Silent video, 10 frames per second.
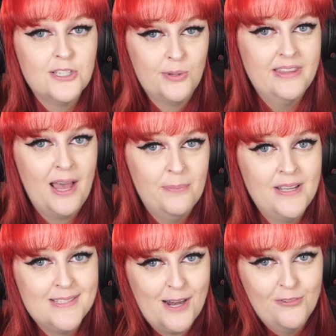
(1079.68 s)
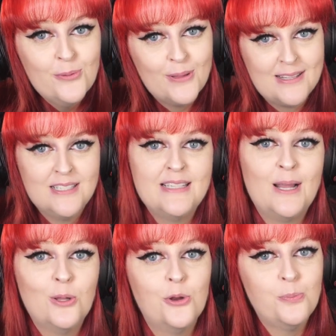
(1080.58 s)
with that being said, if you would like to
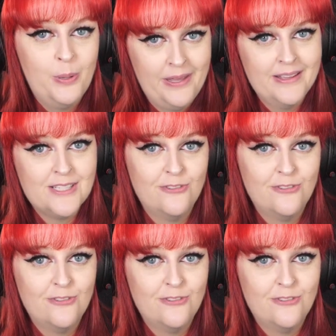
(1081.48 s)
download Pierce